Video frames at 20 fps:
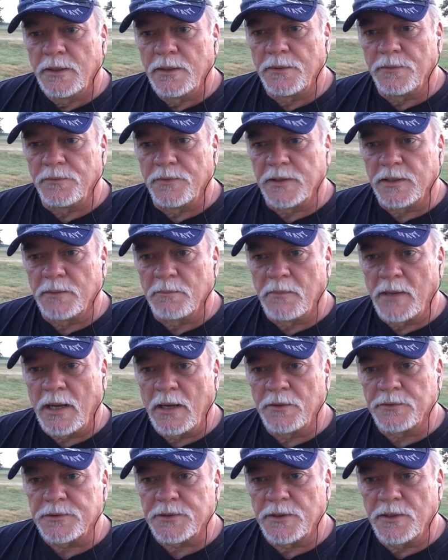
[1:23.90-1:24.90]
the
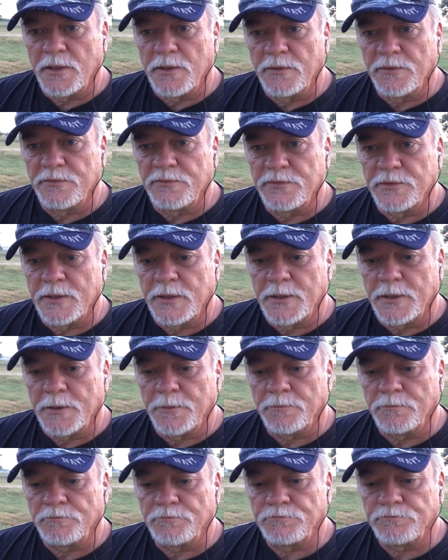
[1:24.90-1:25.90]
amount of
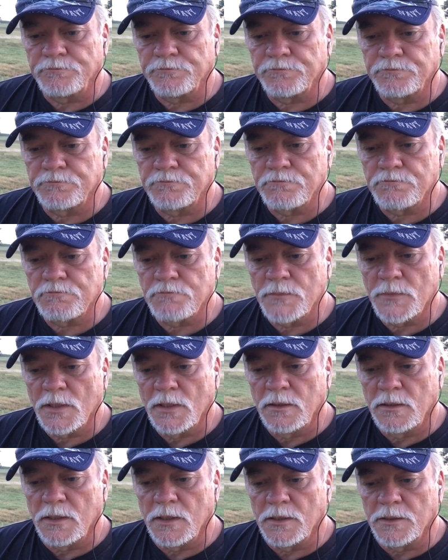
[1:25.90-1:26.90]

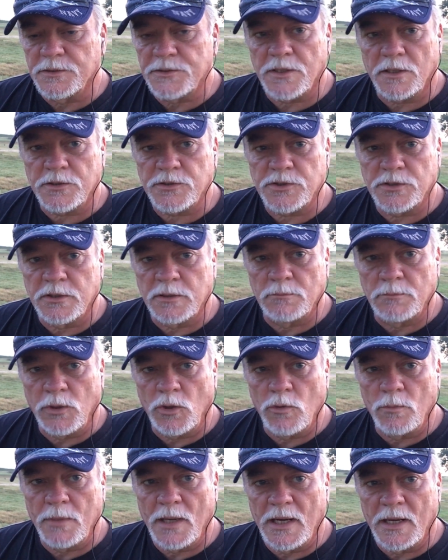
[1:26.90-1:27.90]
suction and
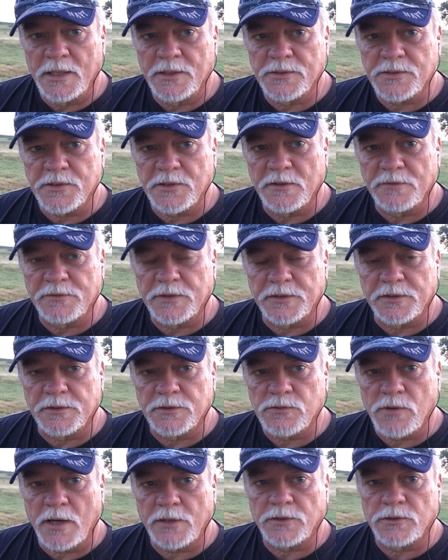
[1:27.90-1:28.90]
blow by and stuff that the
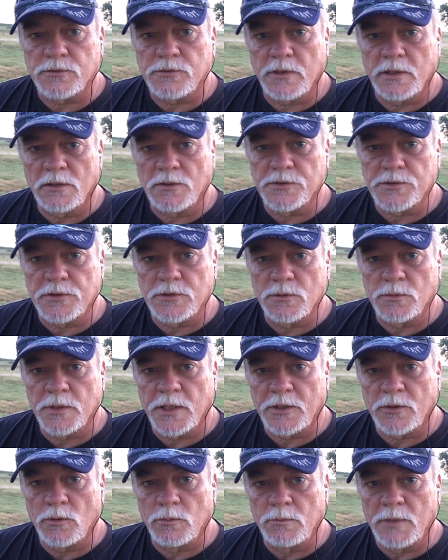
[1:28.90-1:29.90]
tractor trailers do when they
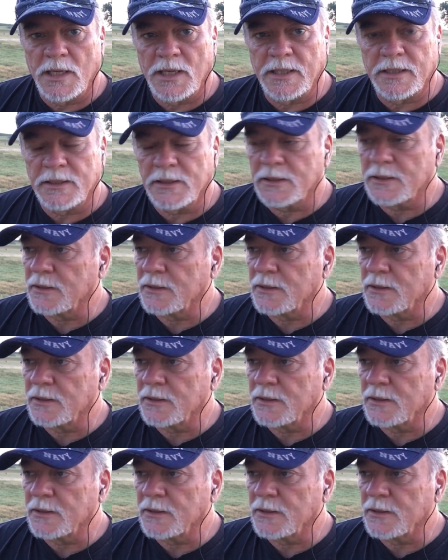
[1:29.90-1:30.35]
go by you.